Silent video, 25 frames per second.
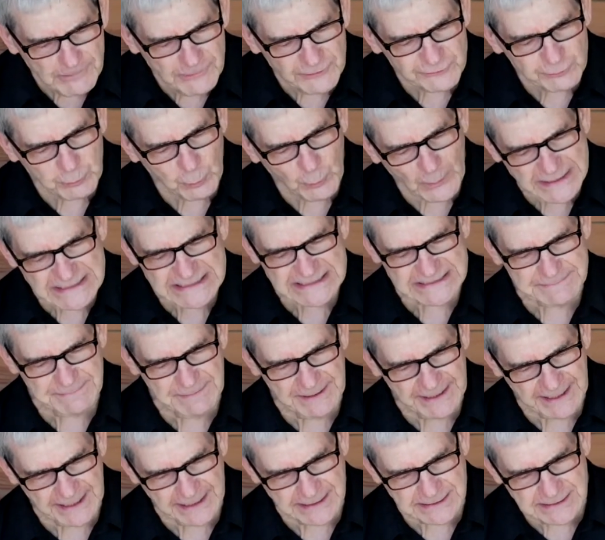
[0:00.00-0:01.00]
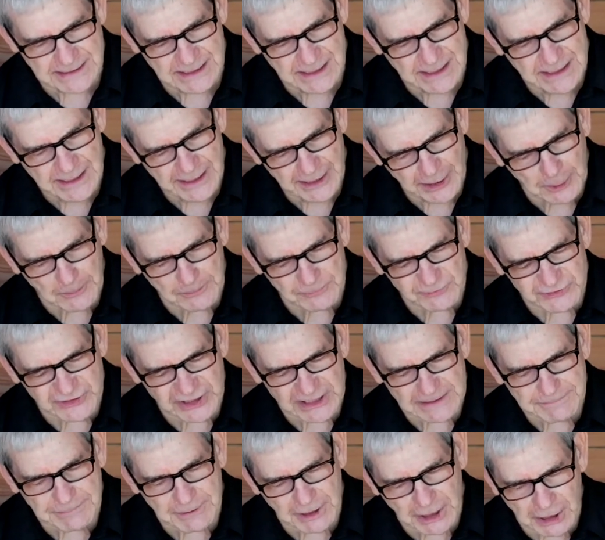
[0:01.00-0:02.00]
waistband helps
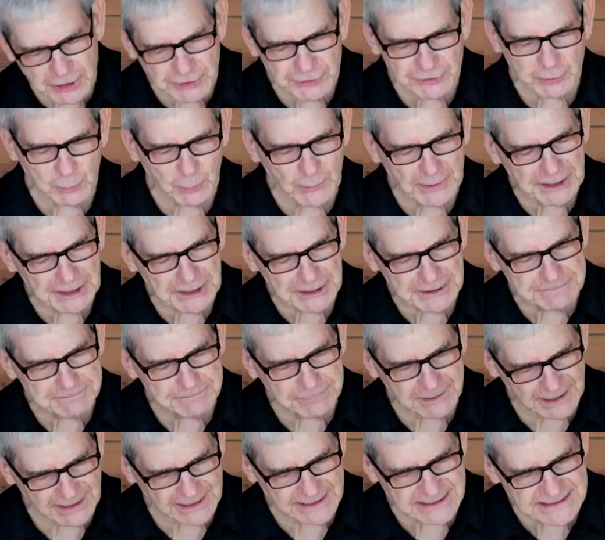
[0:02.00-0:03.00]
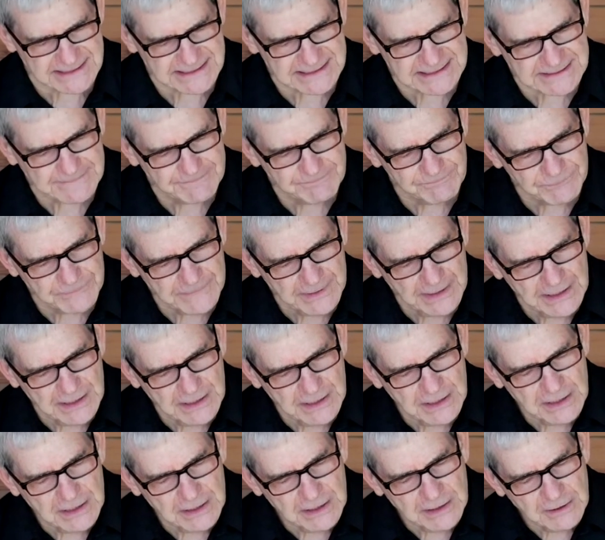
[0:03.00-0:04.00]
keep underwear in place.
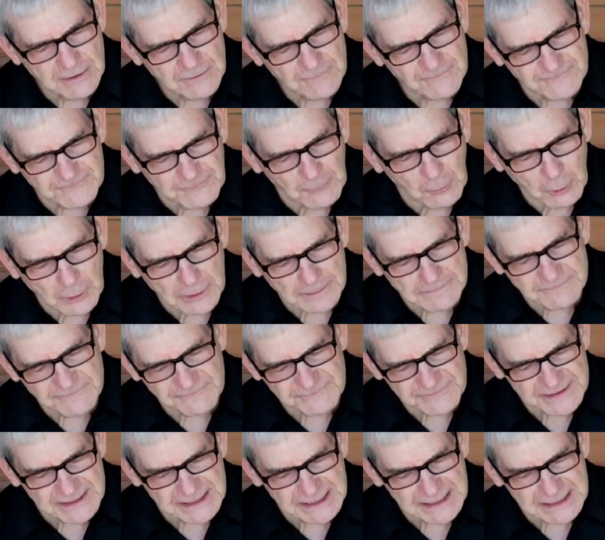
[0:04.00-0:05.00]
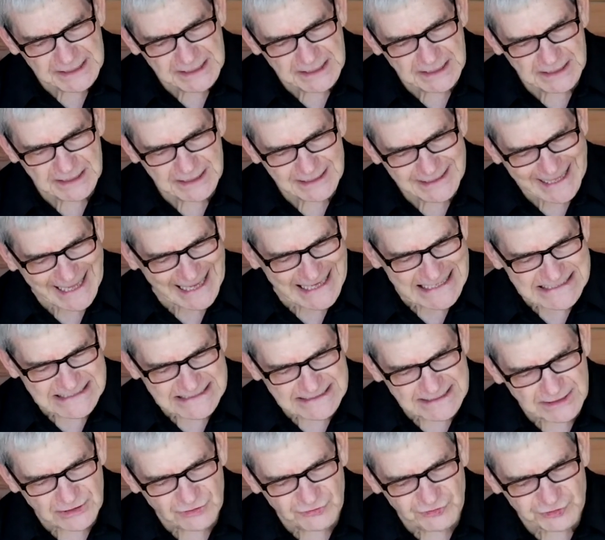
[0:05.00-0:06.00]
Form-fitting
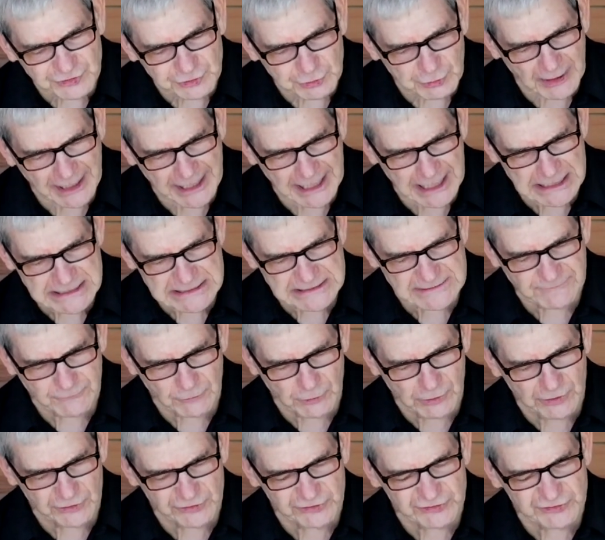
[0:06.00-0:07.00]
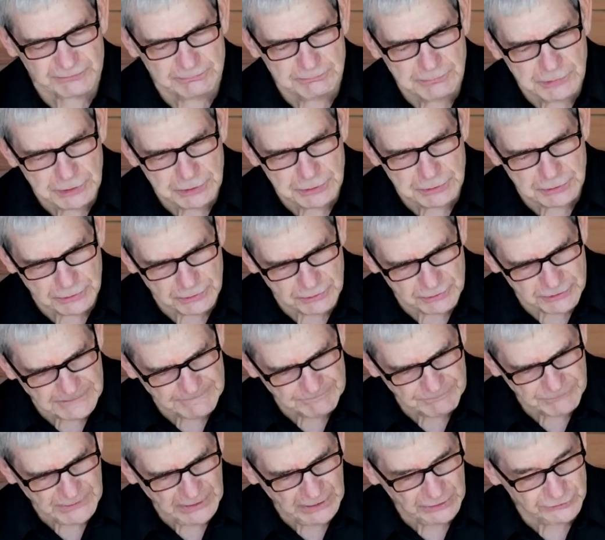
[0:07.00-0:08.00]
elastic strands for a smooth,
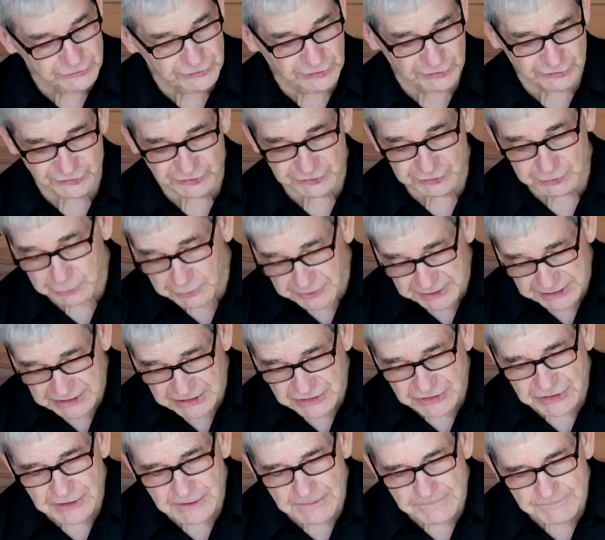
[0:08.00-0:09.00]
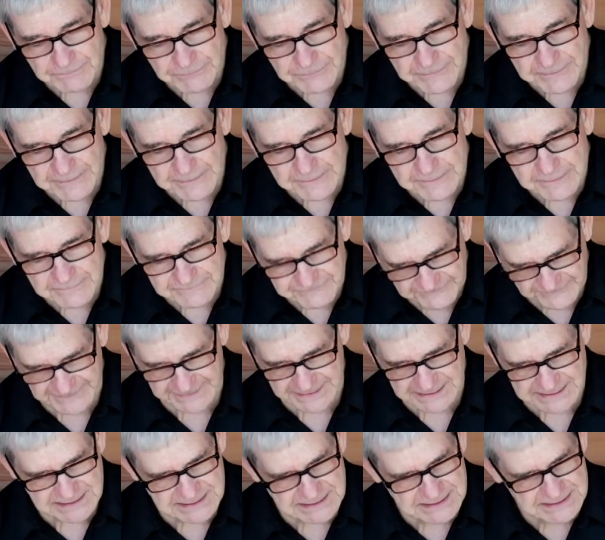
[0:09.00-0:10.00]
discreet
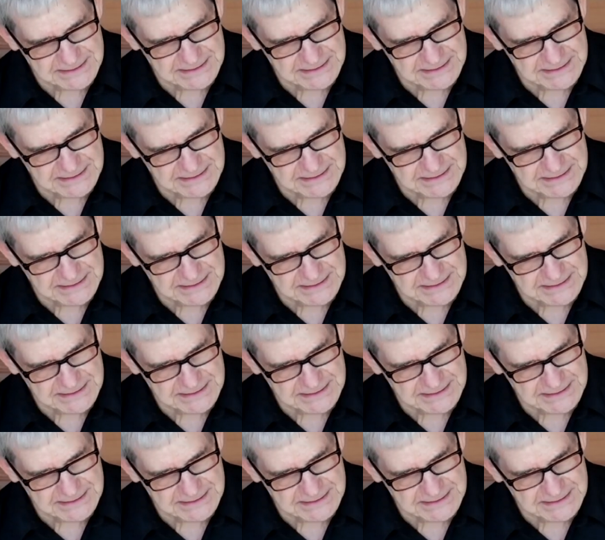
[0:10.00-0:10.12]
fit.